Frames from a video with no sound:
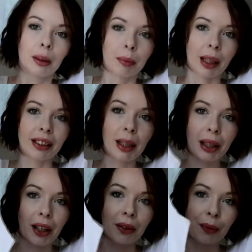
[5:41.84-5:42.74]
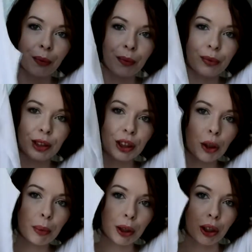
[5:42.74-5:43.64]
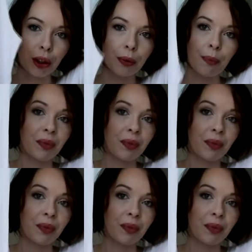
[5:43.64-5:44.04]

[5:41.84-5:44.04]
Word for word: But there we go, super cute.